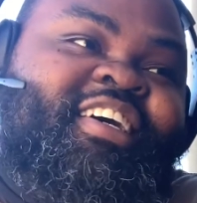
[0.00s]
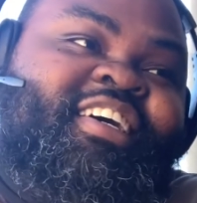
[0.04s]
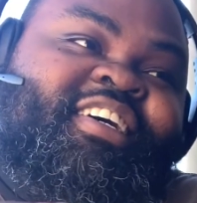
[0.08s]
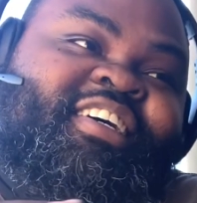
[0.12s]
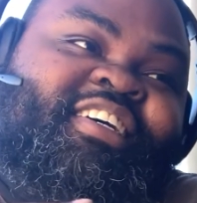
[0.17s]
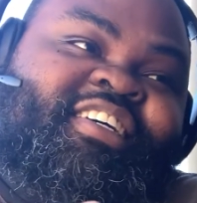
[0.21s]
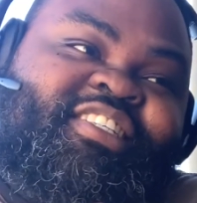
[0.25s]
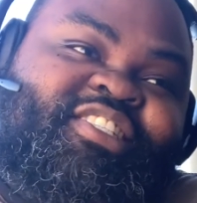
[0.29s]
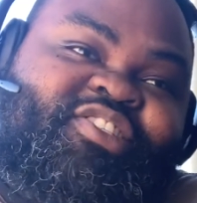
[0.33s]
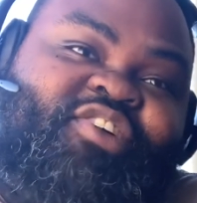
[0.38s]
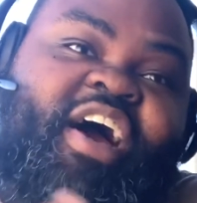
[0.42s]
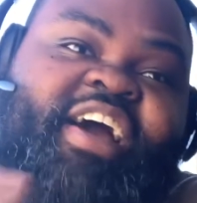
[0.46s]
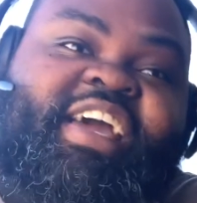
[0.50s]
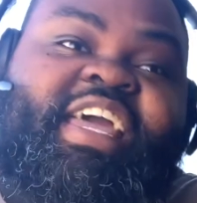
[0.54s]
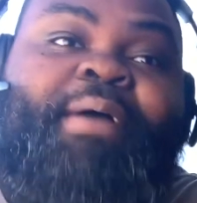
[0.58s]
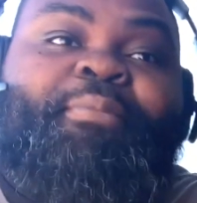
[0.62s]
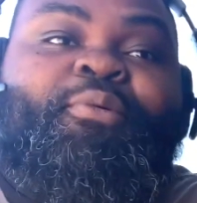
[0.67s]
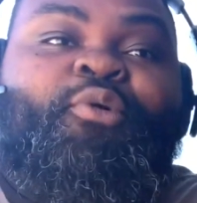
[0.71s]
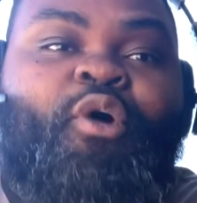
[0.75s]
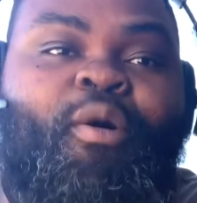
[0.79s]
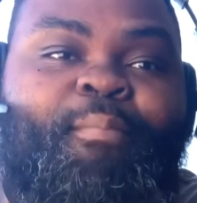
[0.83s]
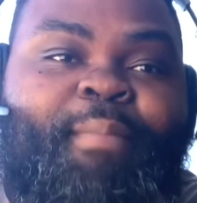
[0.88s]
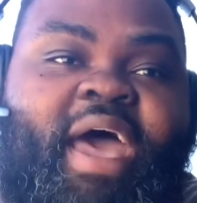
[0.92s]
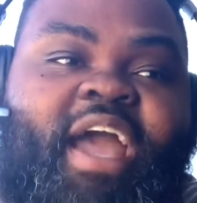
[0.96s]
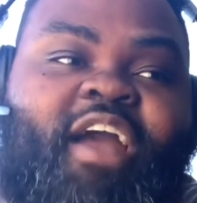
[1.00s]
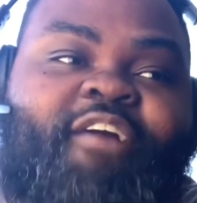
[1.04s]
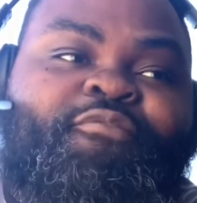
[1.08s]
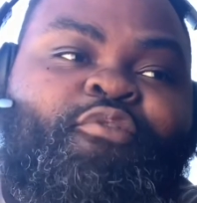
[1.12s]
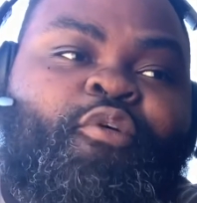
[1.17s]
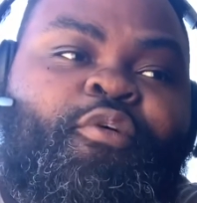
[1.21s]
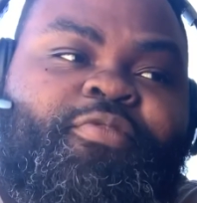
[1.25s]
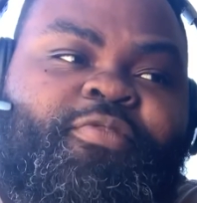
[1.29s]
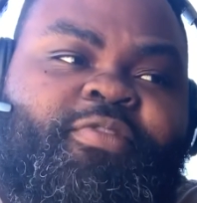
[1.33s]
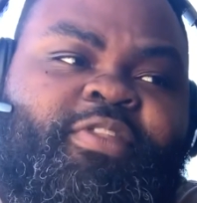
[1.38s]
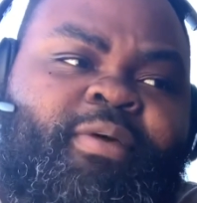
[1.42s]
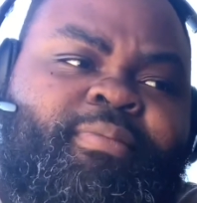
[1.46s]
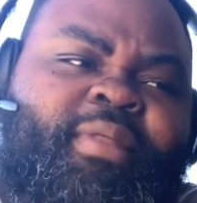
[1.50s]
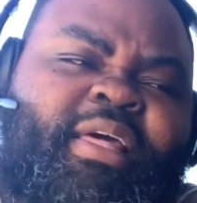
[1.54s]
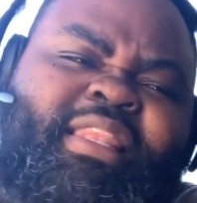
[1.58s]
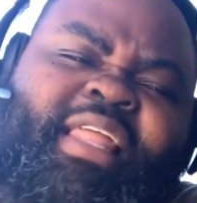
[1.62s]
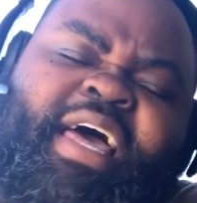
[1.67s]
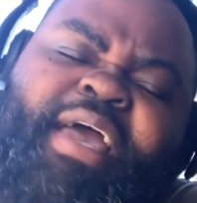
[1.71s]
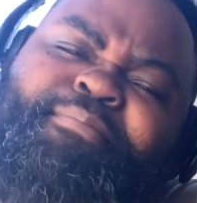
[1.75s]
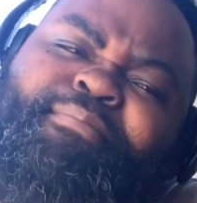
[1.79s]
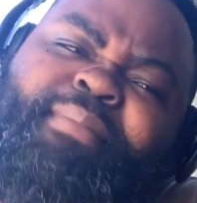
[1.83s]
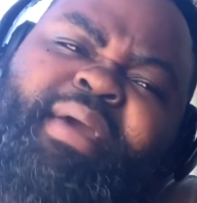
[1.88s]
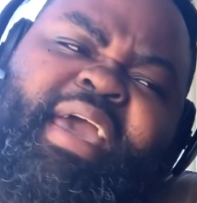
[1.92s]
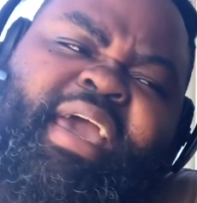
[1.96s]
So I kept going back and forth. And then they're
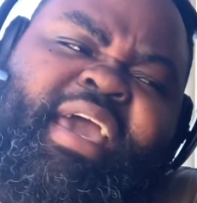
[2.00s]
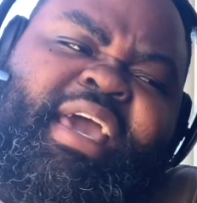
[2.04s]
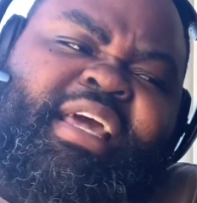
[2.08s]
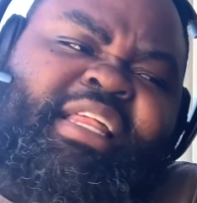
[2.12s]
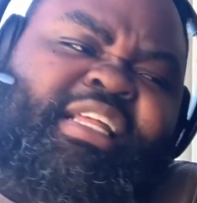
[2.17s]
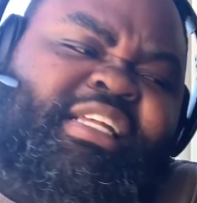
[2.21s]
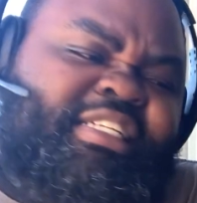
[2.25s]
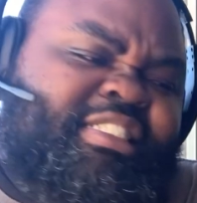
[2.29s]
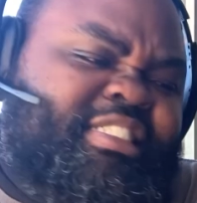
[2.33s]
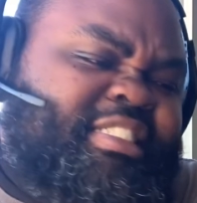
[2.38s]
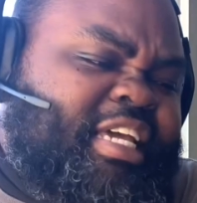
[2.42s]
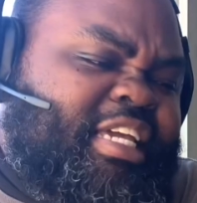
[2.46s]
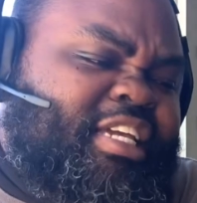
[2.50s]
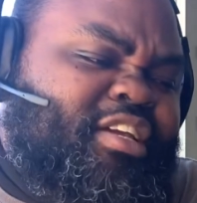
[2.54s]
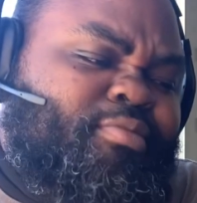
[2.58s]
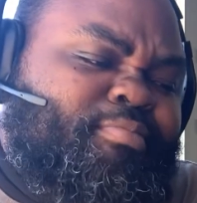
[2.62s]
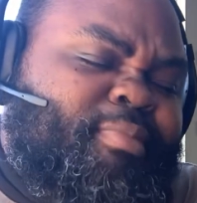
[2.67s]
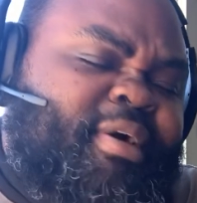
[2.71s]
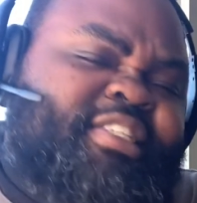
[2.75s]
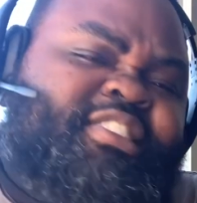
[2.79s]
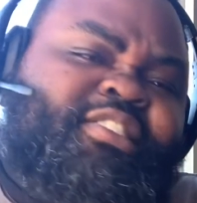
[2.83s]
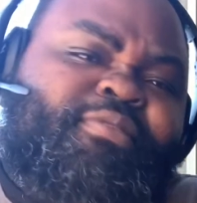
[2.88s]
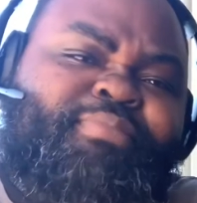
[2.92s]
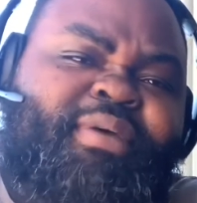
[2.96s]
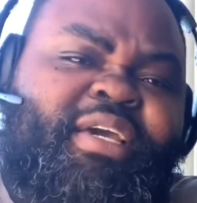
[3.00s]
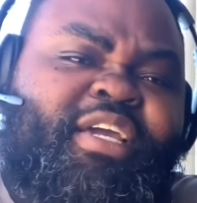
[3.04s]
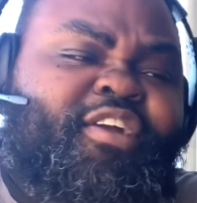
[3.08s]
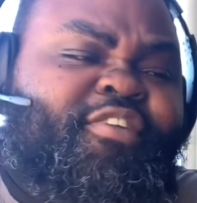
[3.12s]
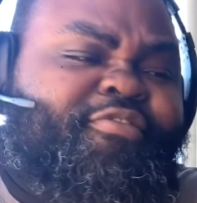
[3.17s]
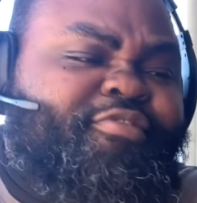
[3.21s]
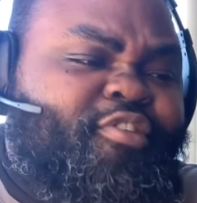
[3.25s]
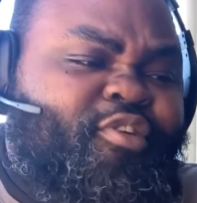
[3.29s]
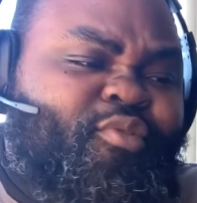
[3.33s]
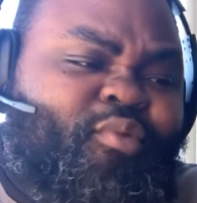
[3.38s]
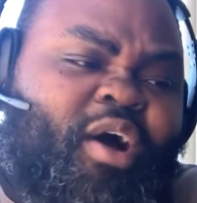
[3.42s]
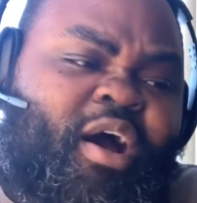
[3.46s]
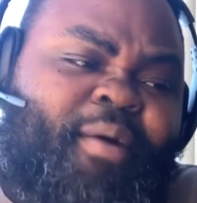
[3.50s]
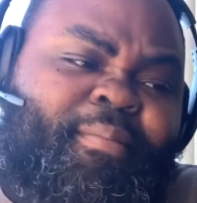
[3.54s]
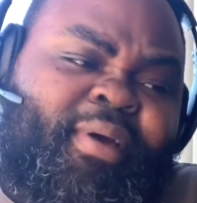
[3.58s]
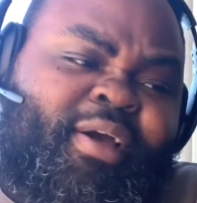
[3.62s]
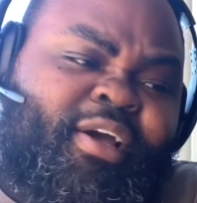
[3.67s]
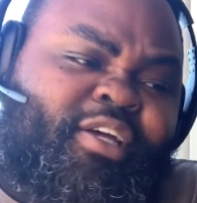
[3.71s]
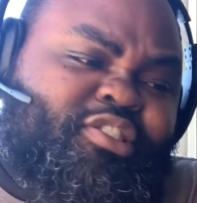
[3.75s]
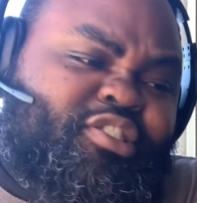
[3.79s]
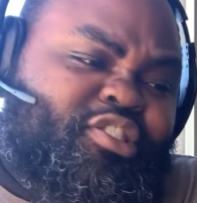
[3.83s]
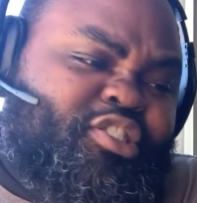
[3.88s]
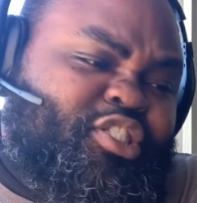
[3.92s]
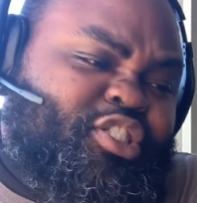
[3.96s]
like, man, you say you must have been here for a while
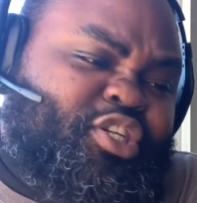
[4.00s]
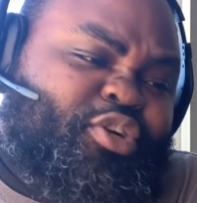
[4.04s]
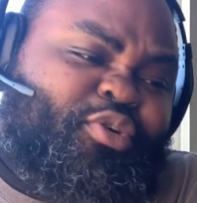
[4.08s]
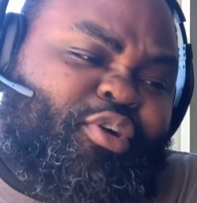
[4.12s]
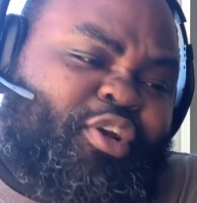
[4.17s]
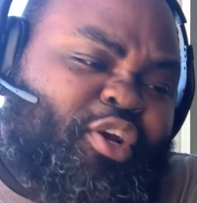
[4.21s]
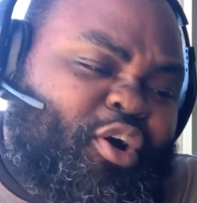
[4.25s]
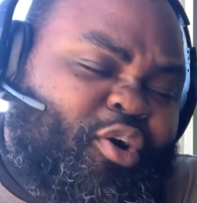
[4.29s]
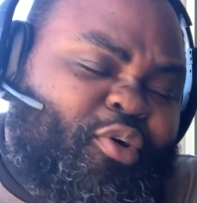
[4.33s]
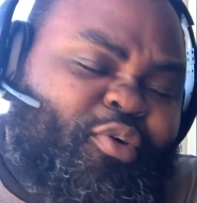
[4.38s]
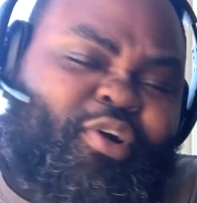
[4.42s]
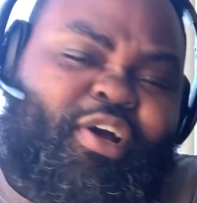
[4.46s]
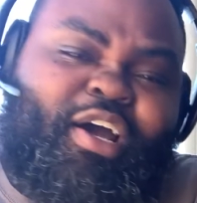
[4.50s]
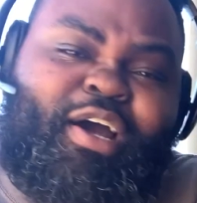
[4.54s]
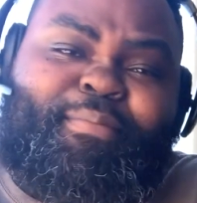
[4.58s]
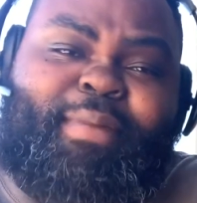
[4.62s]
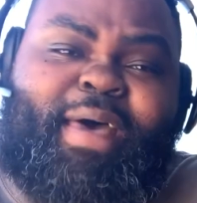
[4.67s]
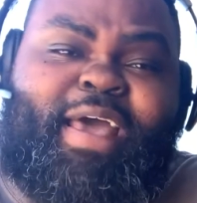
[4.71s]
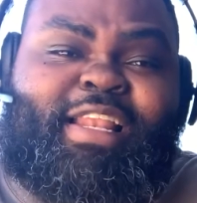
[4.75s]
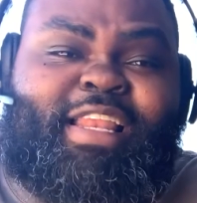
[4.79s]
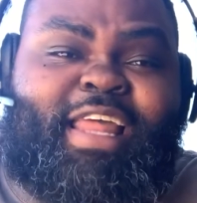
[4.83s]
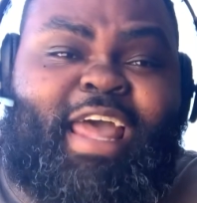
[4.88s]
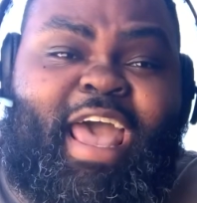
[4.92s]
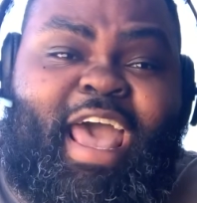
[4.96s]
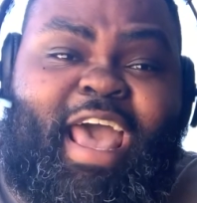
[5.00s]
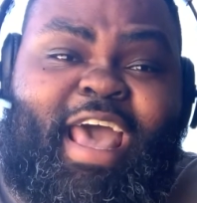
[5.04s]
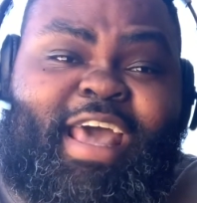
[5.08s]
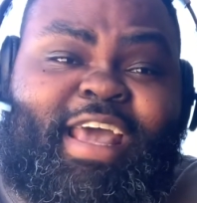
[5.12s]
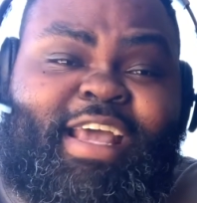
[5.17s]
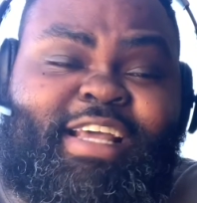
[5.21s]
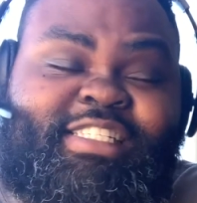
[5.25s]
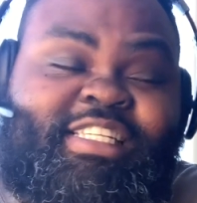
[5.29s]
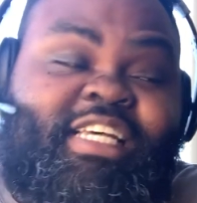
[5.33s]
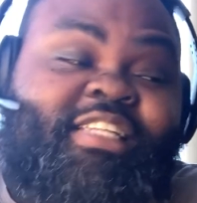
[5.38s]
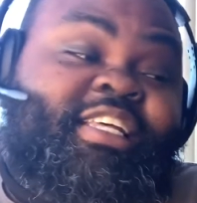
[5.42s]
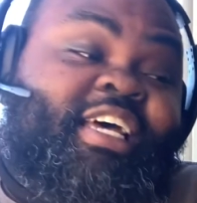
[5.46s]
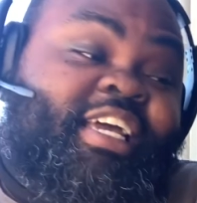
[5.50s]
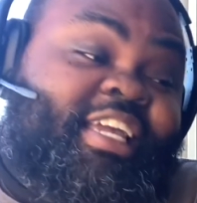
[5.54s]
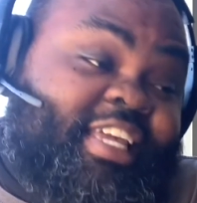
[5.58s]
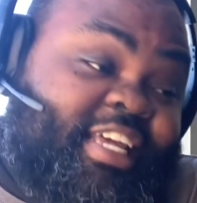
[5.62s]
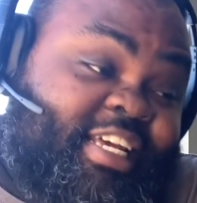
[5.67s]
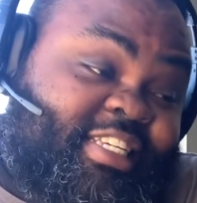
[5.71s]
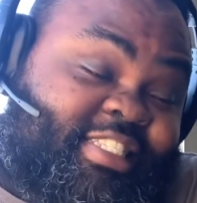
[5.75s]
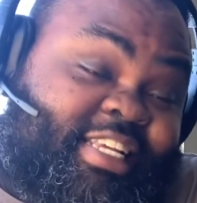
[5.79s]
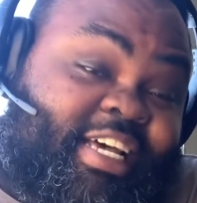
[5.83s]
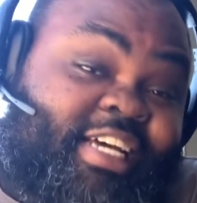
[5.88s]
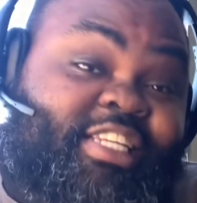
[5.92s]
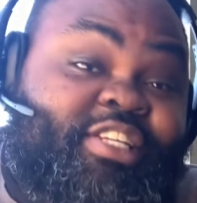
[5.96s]
because you sure know come back to ask. I'm like,
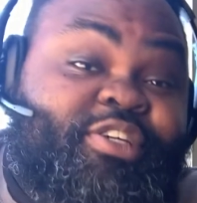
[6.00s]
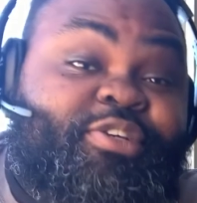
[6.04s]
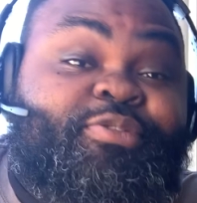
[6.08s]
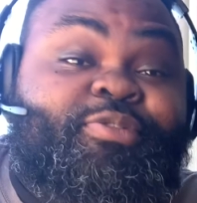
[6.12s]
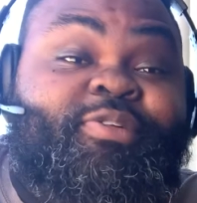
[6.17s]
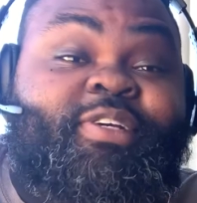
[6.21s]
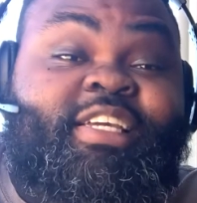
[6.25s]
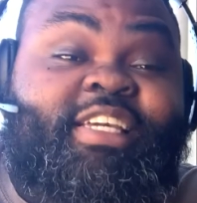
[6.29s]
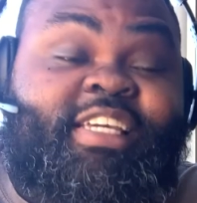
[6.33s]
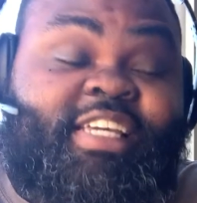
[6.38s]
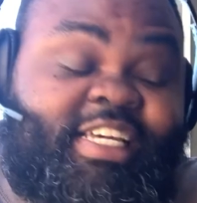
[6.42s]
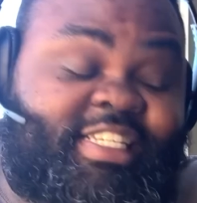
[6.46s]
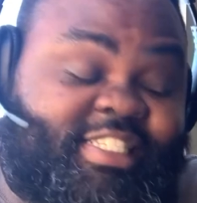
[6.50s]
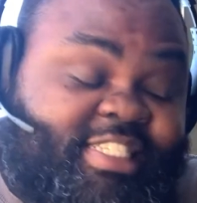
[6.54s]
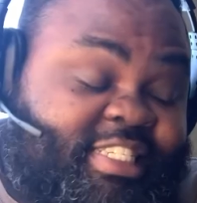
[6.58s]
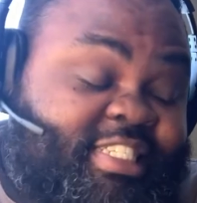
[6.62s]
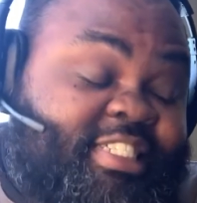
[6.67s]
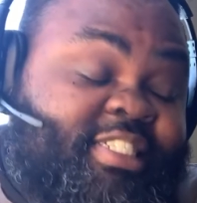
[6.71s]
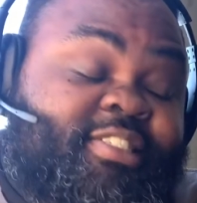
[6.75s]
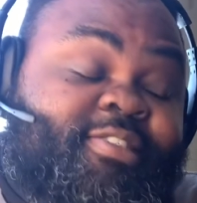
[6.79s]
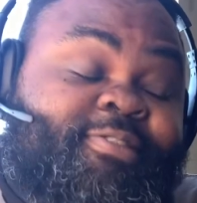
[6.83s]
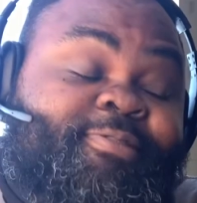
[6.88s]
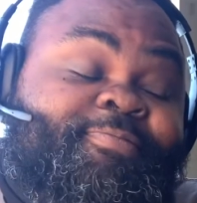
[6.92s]
yes, I do. Yes, sir.